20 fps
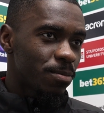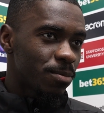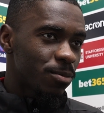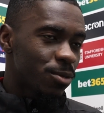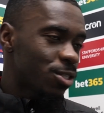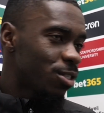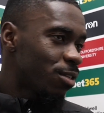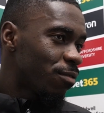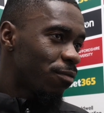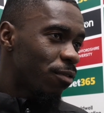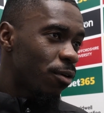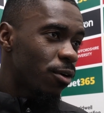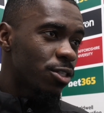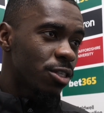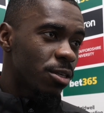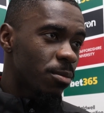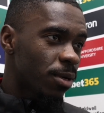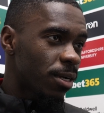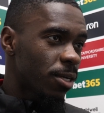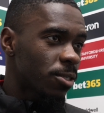which is
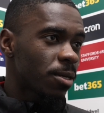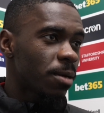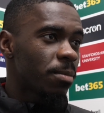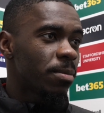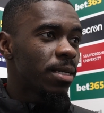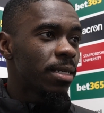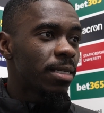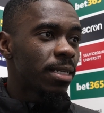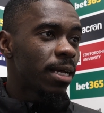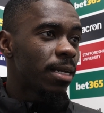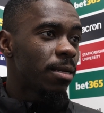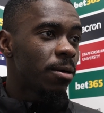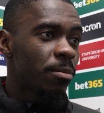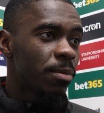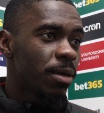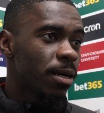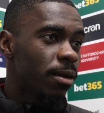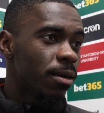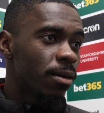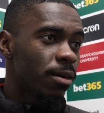unfortunate, but that's what I mean, that little
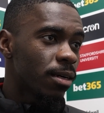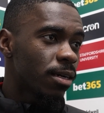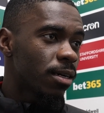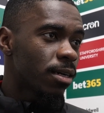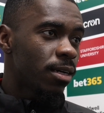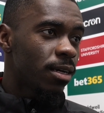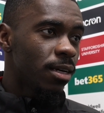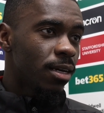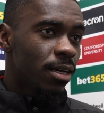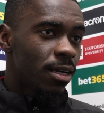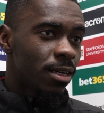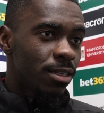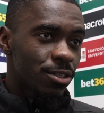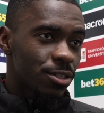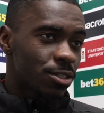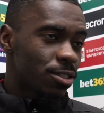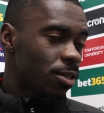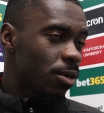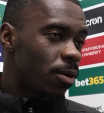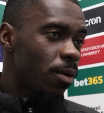bit of luck
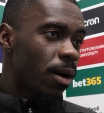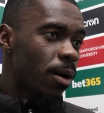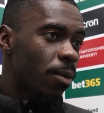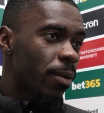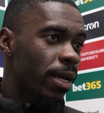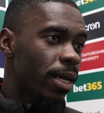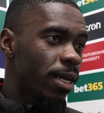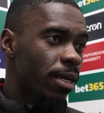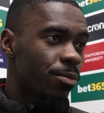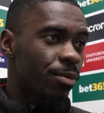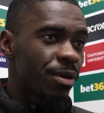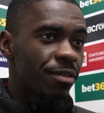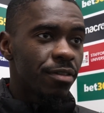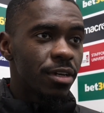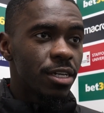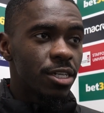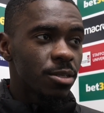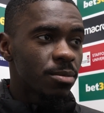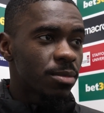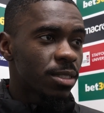just to go our way and we're
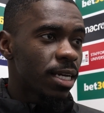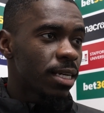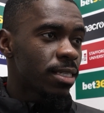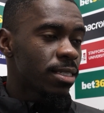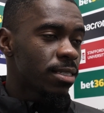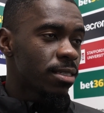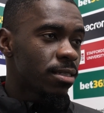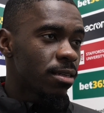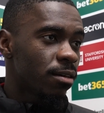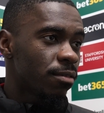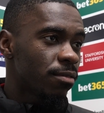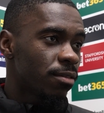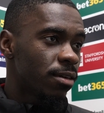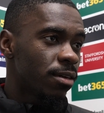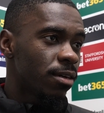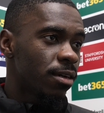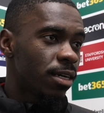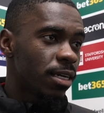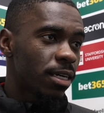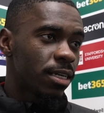finishing chances off,
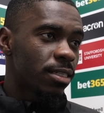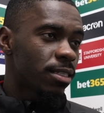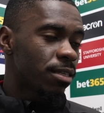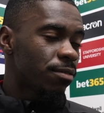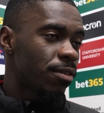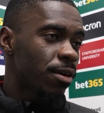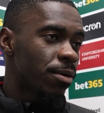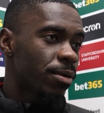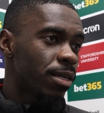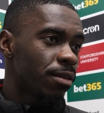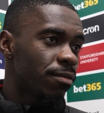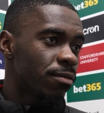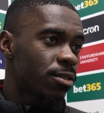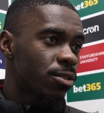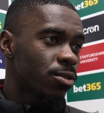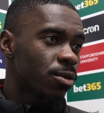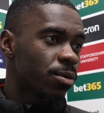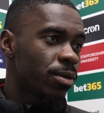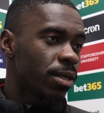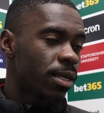it's a very different
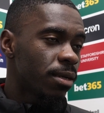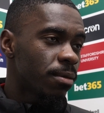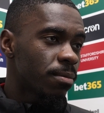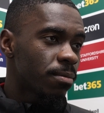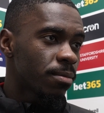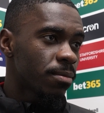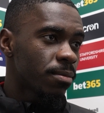story then.